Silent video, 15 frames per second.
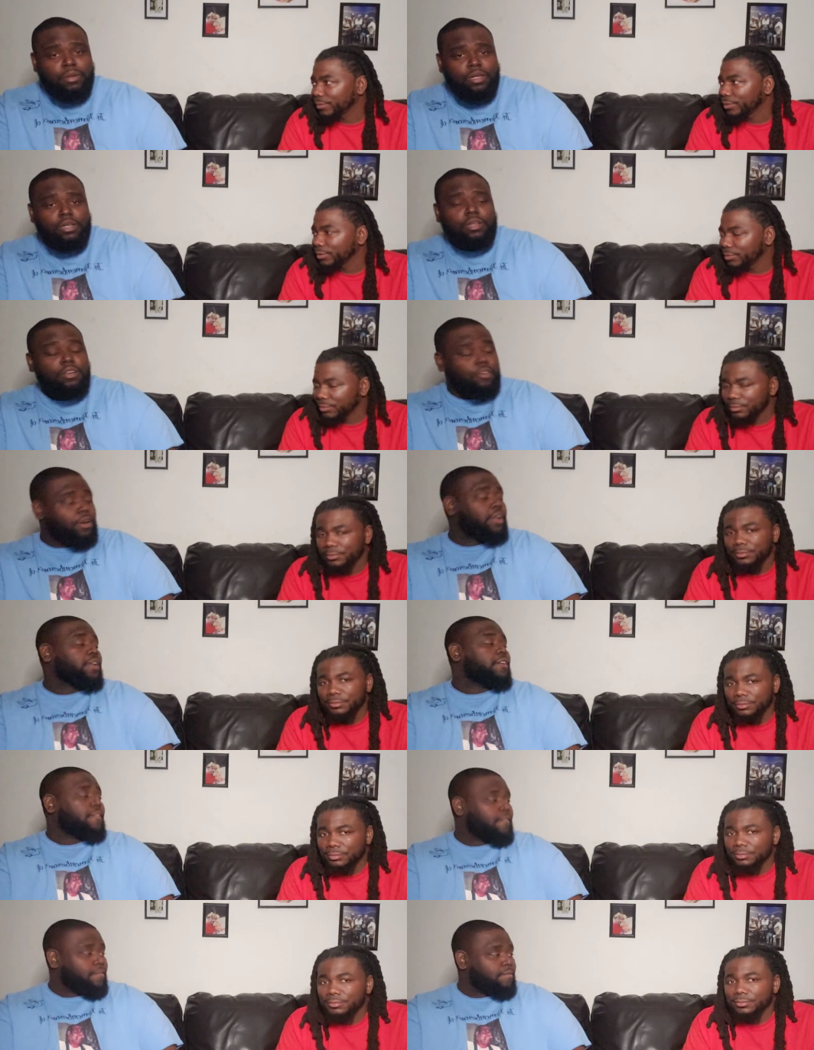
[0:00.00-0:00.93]
Speaker 1: be great.
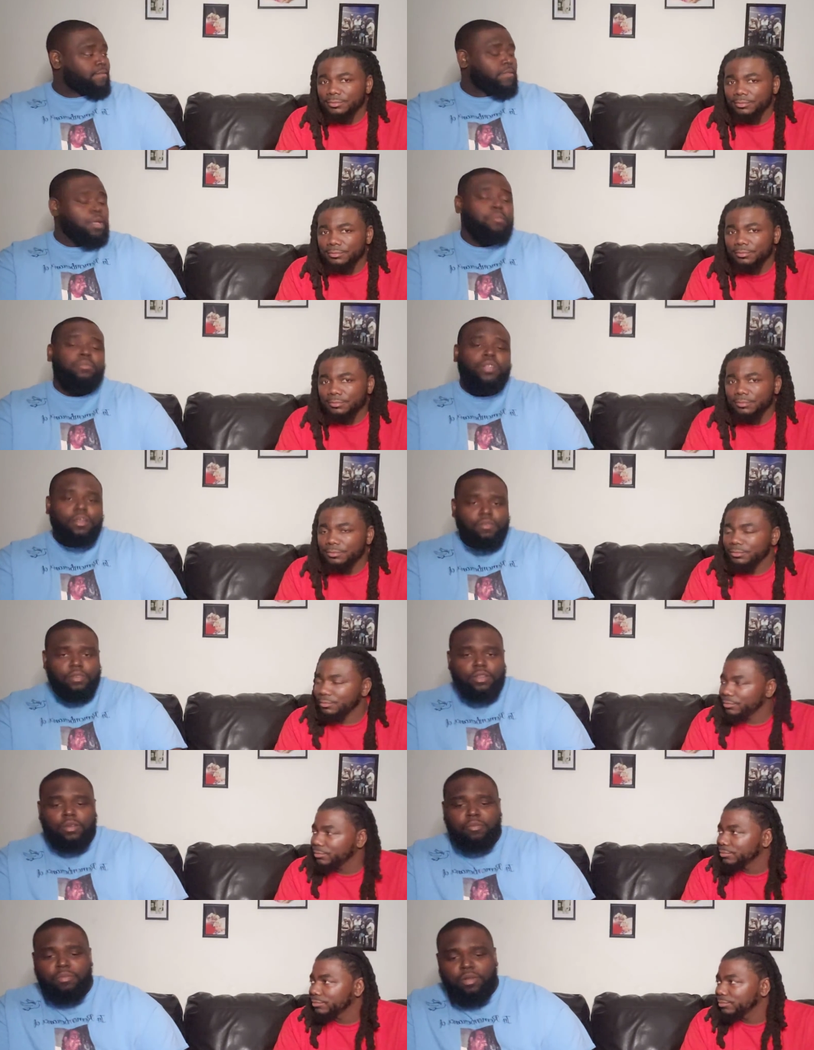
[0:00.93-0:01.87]
I'm
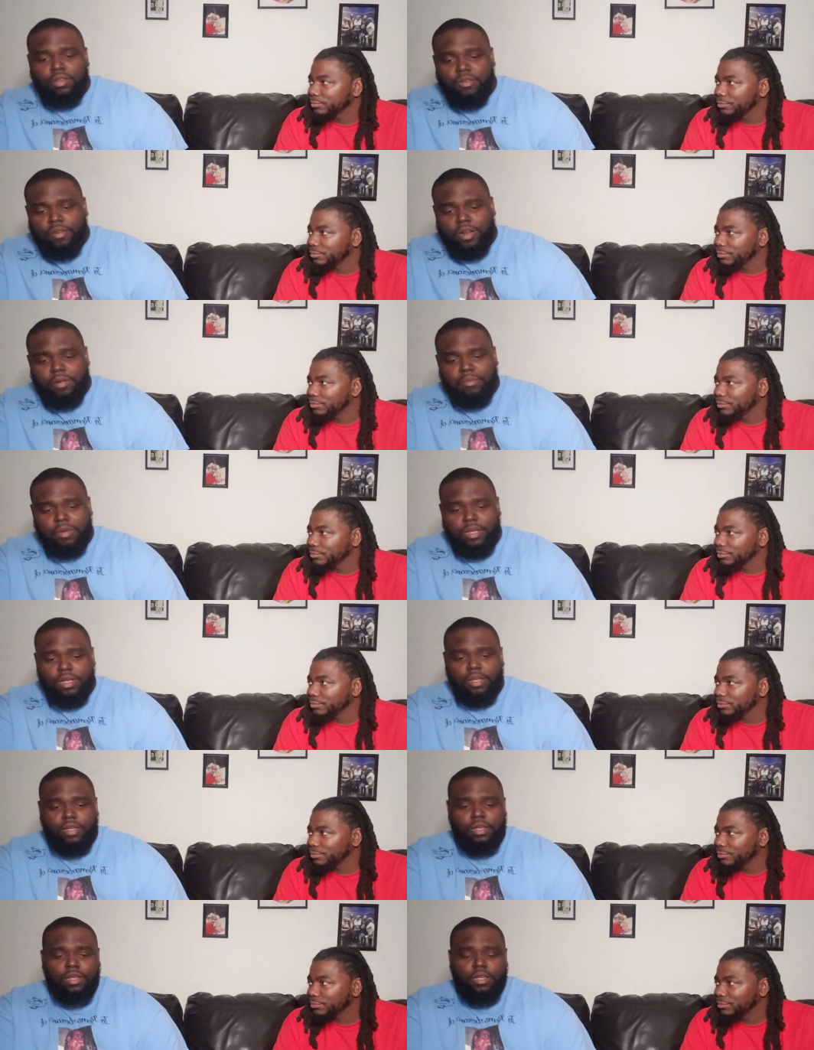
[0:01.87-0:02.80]
definitely gonna be great,
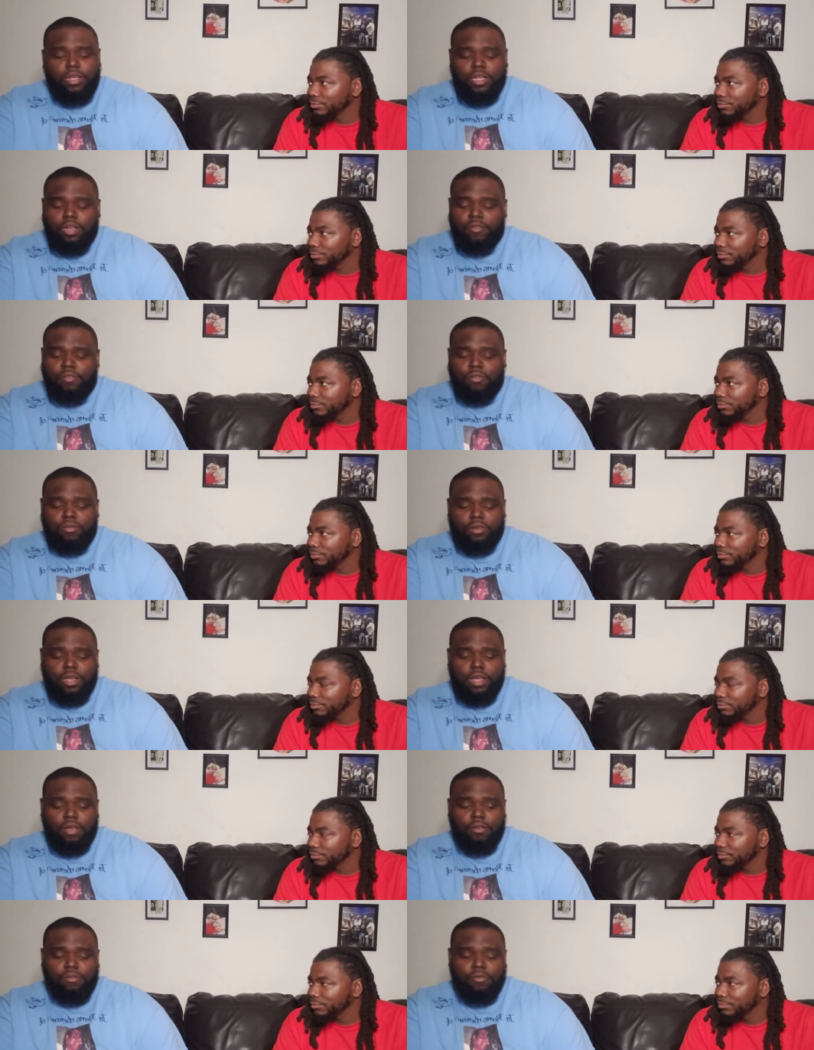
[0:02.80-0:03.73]
man. Here on
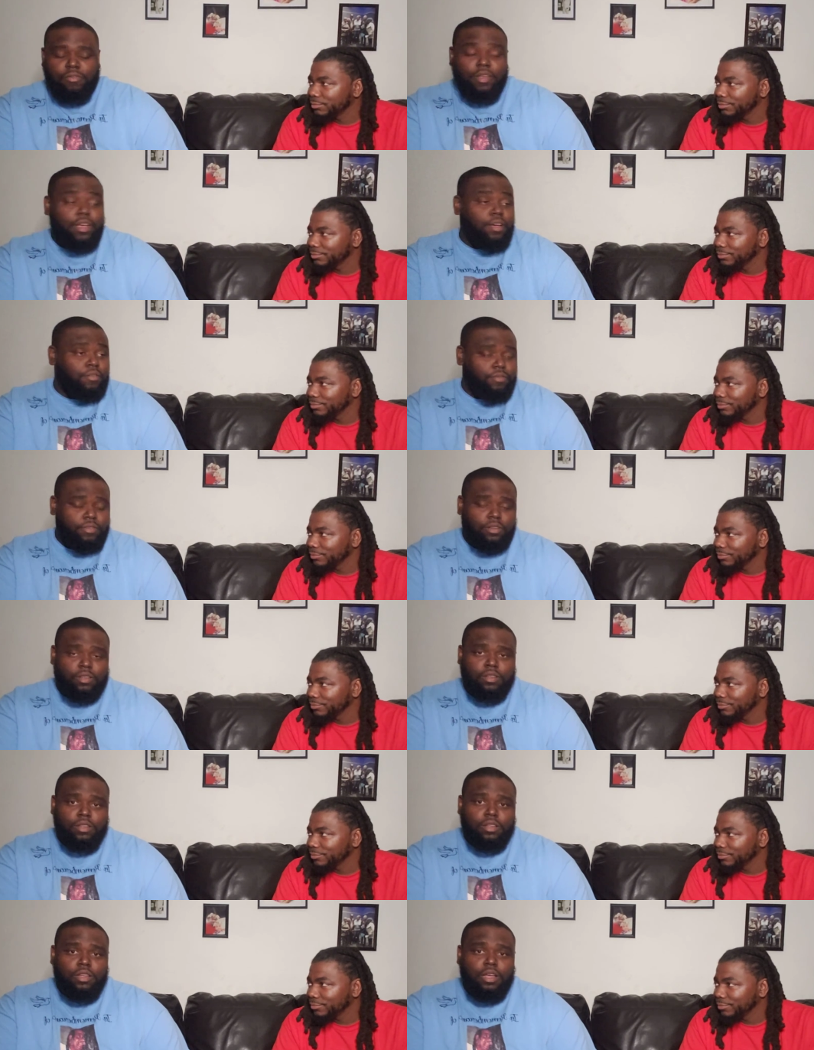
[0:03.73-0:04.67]
out forever.
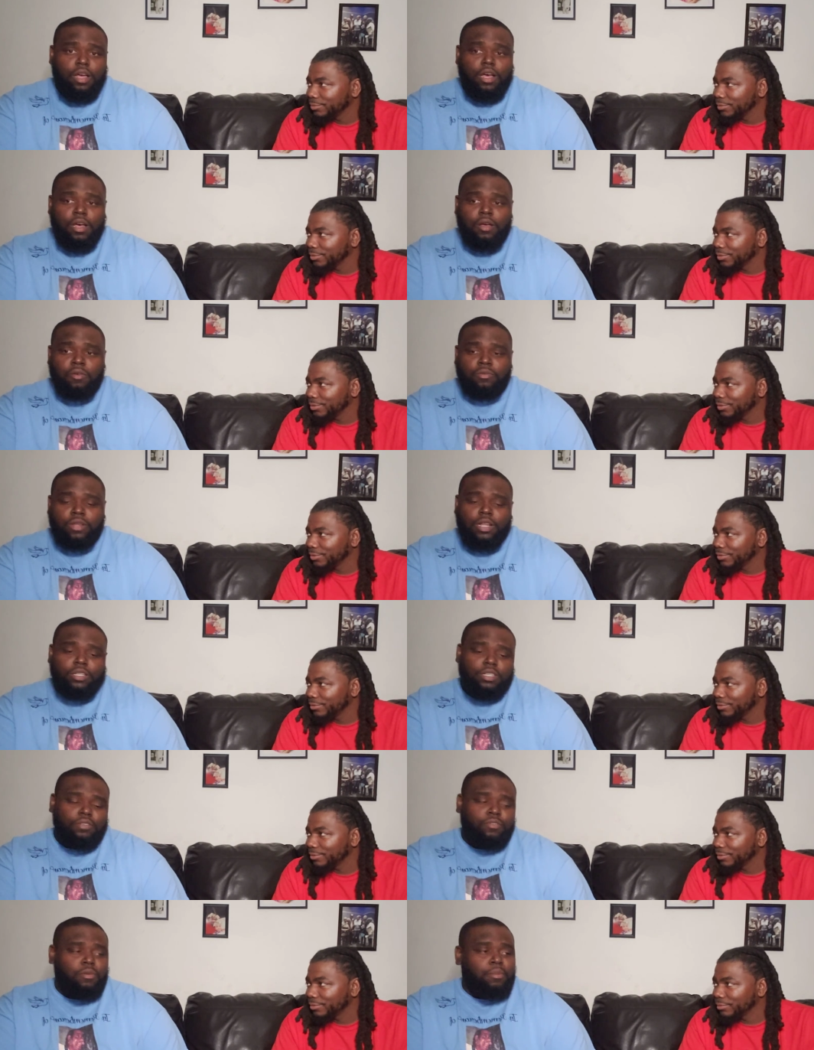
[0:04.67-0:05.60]
Um, not
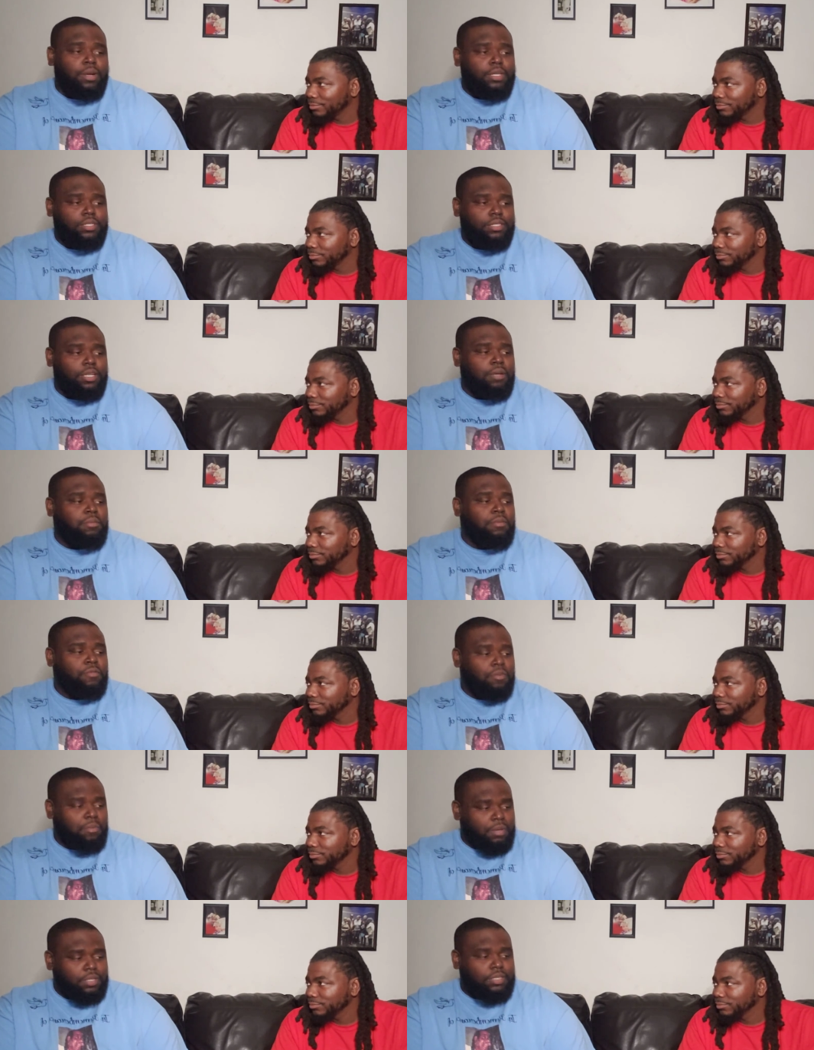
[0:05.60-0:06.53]
just for my sake, but
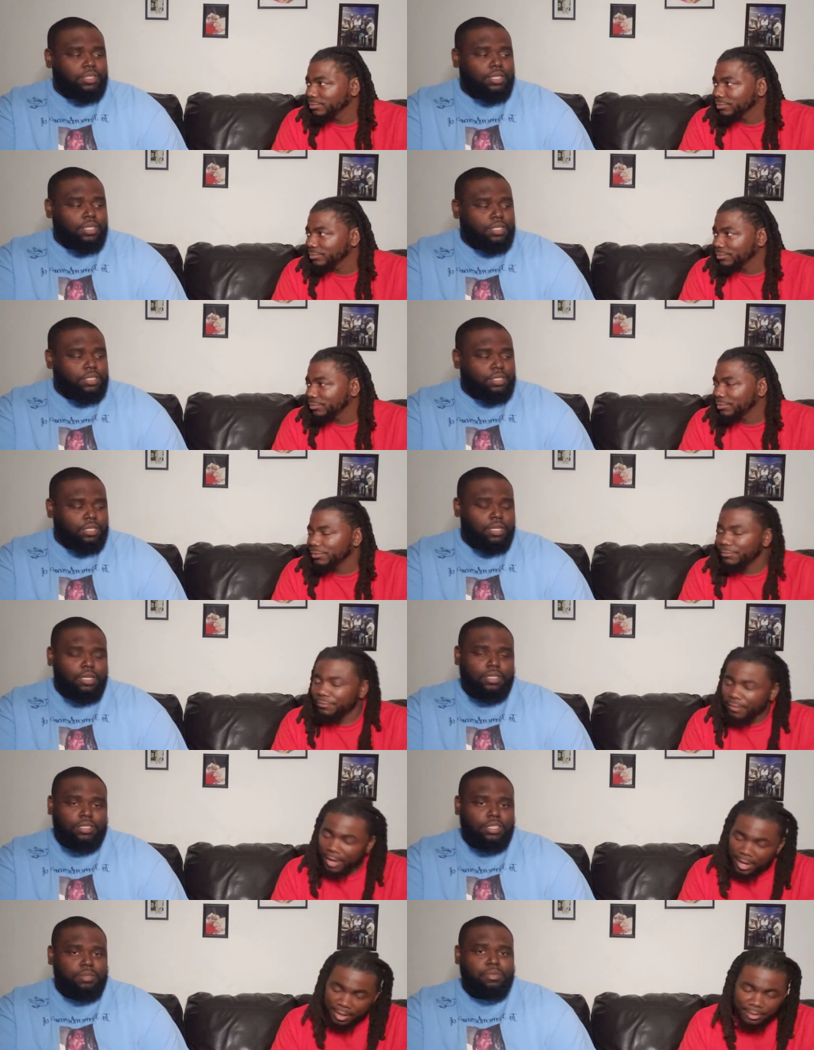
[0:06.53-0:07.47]
for my son's sake.
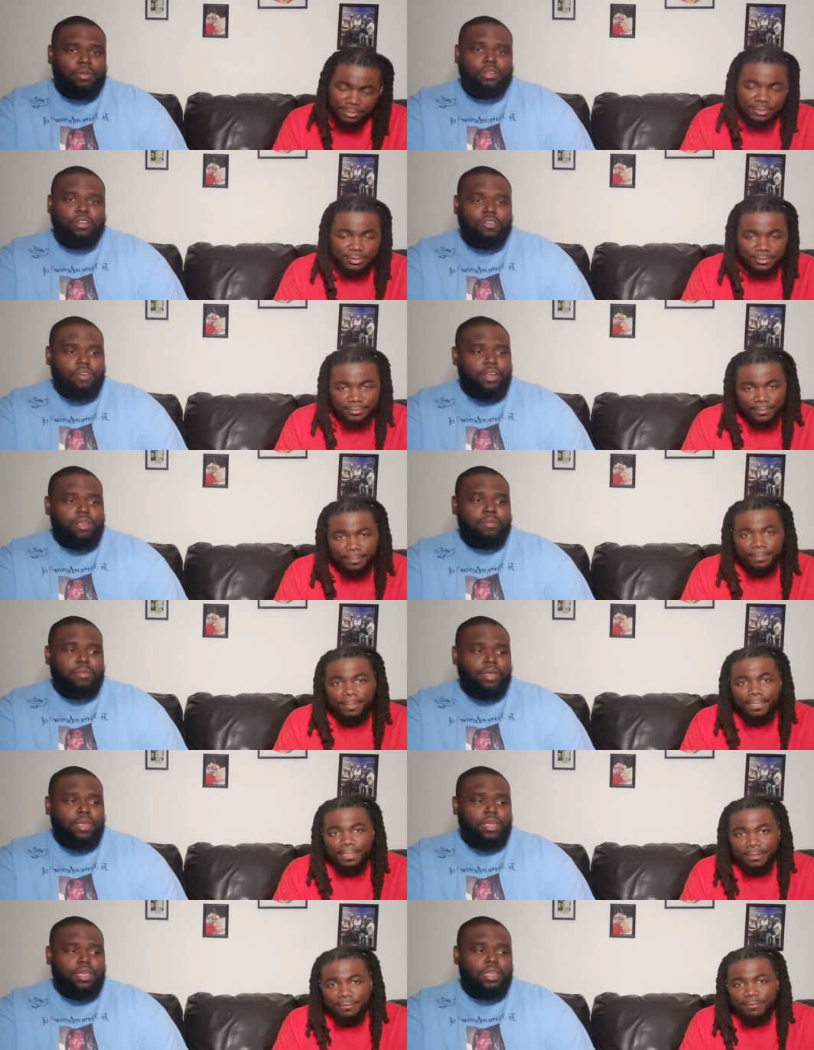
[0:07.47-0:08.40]
Facts. Just be great,
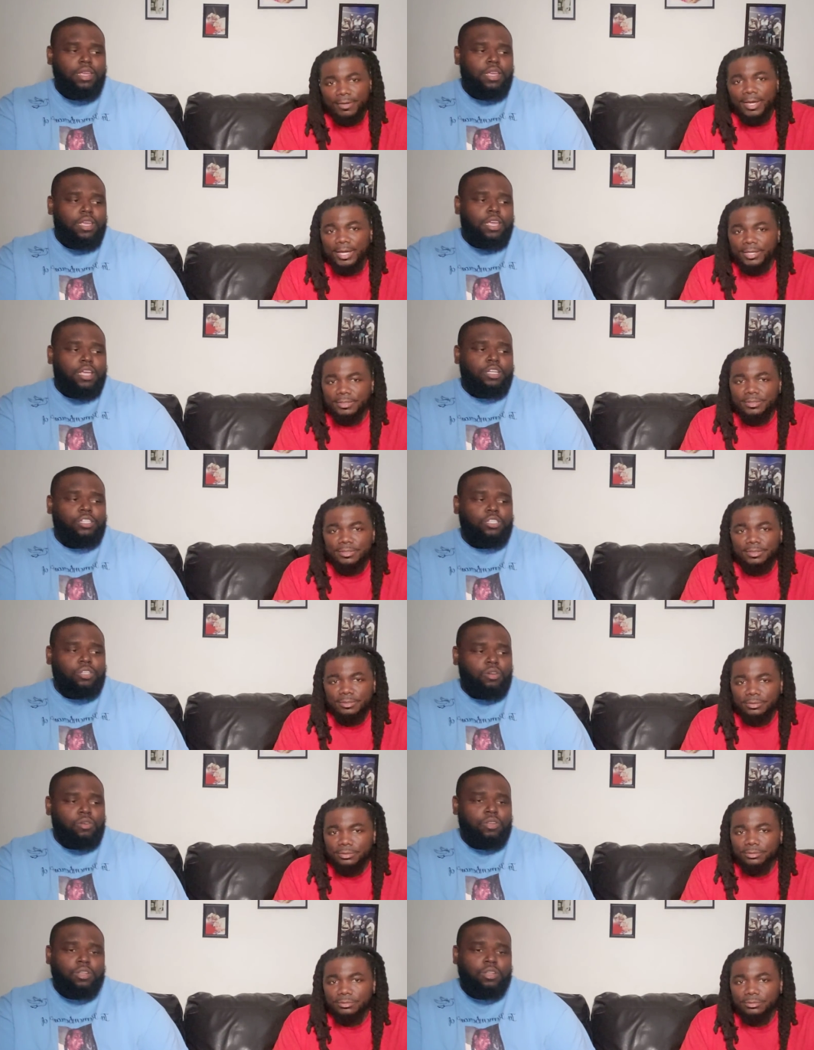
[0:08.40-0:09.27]
man, Facts. and show